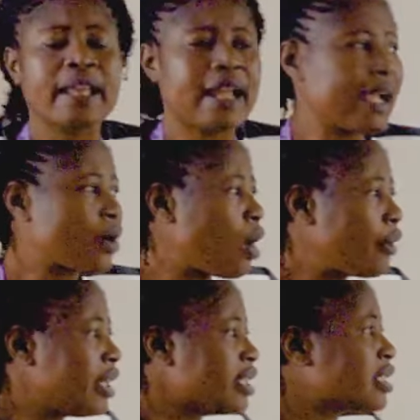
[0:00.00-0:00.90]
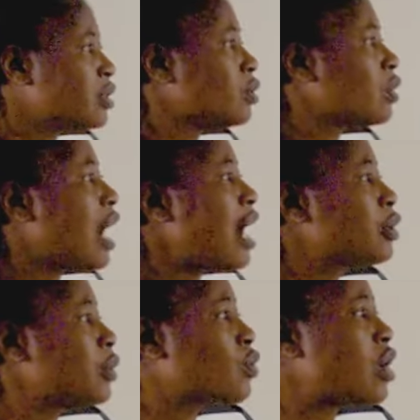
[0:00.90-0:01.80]
encouraged.
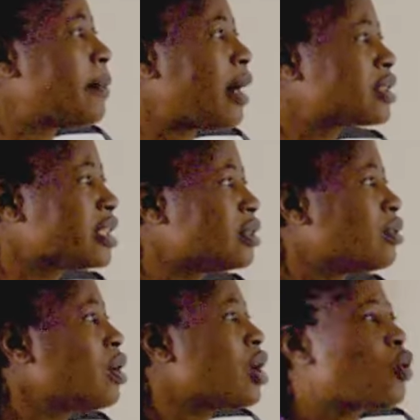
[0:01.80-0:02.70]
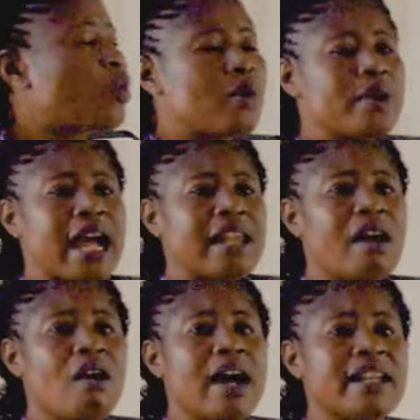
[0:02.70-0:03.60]
How do we go about it? When we
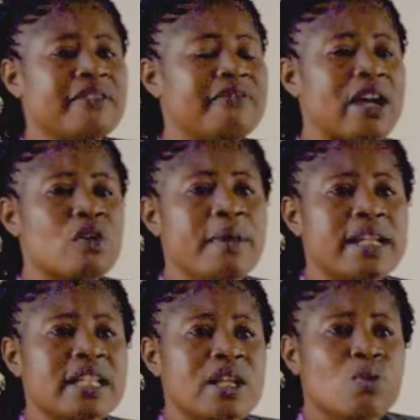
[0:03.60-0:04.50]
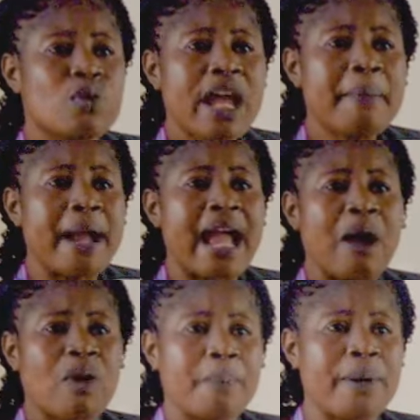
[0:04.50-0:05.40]
allow an environment whereby
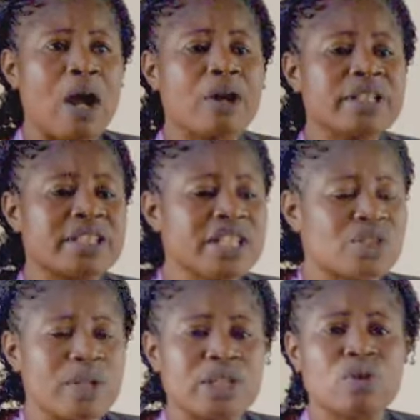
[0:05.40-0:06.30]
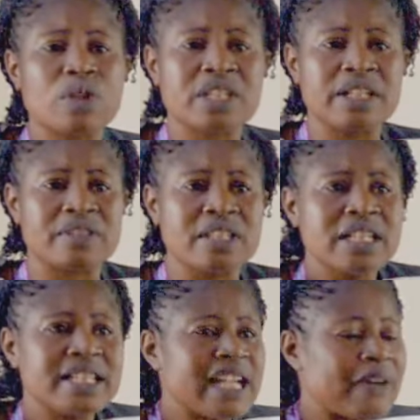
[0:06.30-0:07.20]
our priority is to ensure
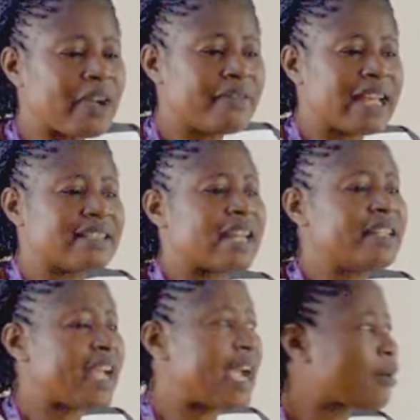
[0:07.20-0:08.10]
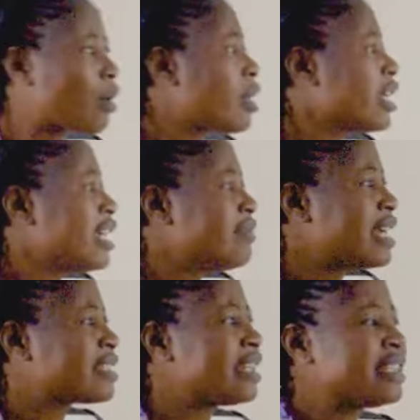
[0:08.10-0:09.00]
safety, therefore if there's any error, if
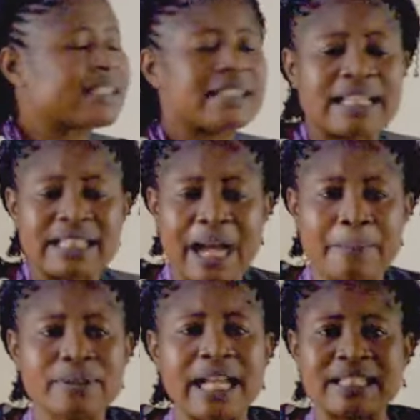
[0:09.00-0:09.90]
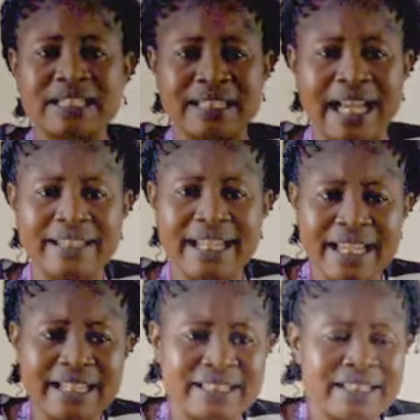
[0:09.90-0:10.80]
there's anything that happened that
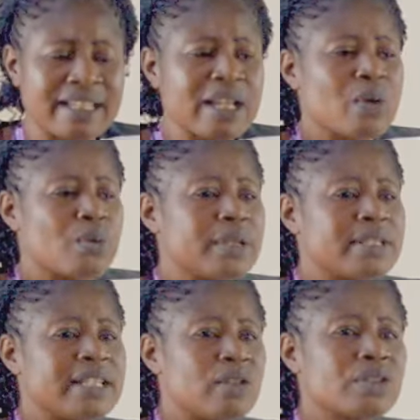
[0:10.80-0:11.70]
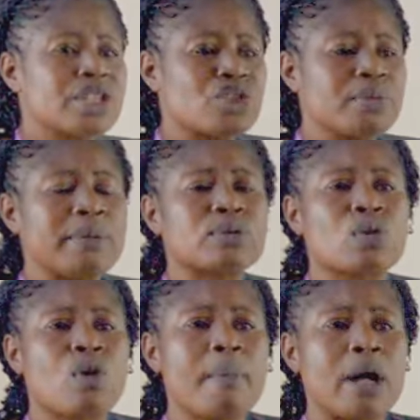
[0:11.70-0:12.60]
negates this, the nurses should be able
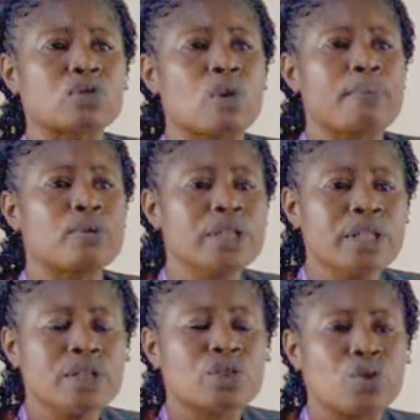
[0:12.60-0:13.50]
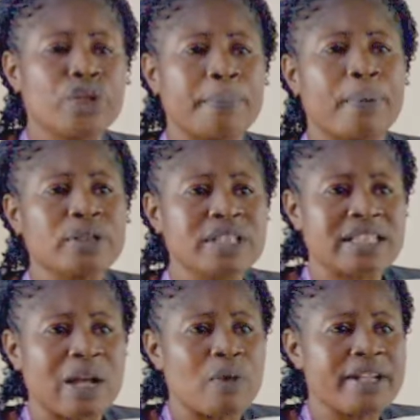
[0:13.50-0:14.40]
to come out openly to report
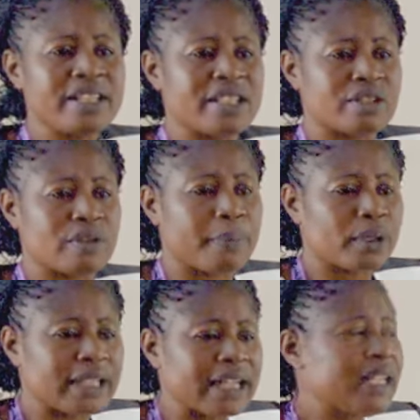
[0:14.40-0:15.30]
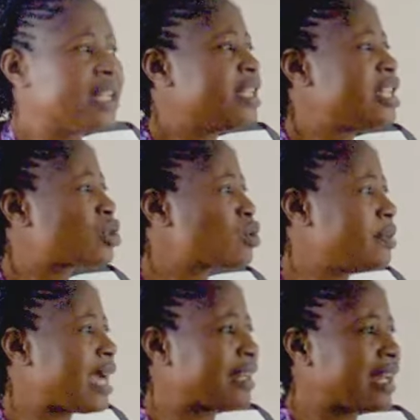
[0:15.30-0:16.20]
this, and when this is reported, it should
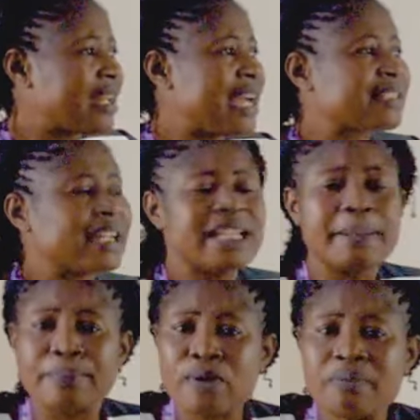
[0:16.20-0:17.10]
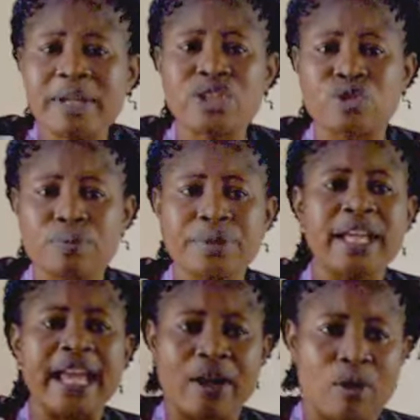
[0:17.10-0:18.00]
be analyzed and improvement should
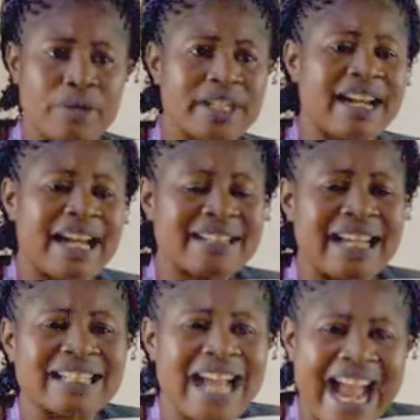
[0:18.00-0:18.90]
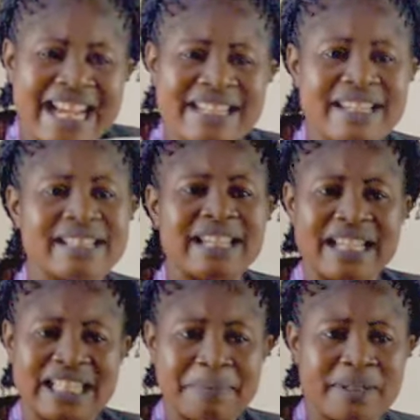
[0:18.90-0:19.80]
be encouraged rather than hiding it
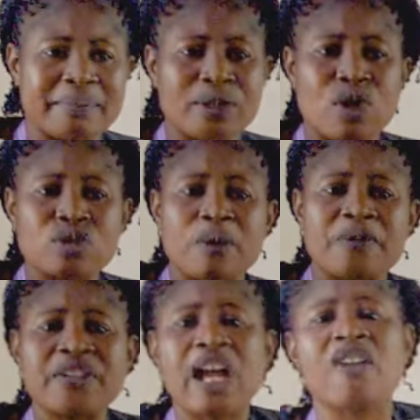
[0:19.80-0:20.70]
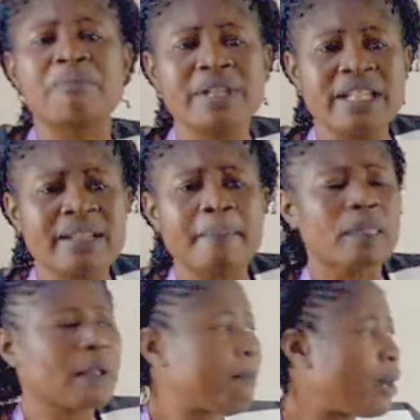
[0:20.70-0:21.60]
and keeping it because of fear of
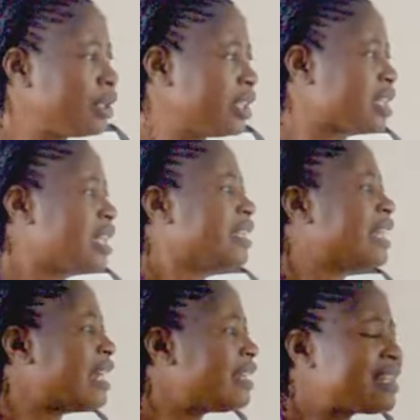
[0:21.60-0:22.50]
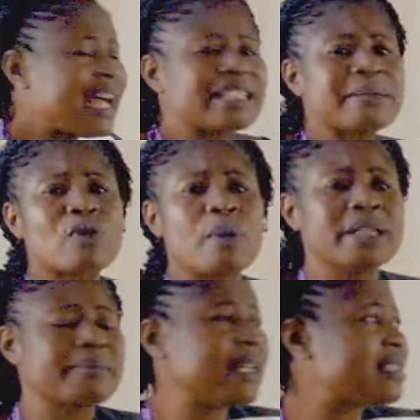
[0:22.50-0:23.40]
being punished. Then leadership
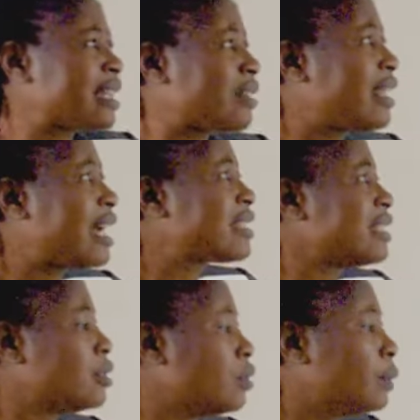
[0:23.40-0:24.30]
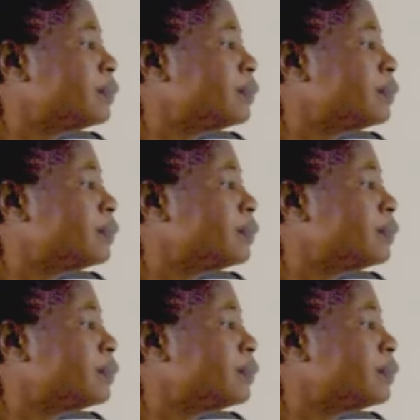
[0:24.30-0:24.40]
commitment is another thing.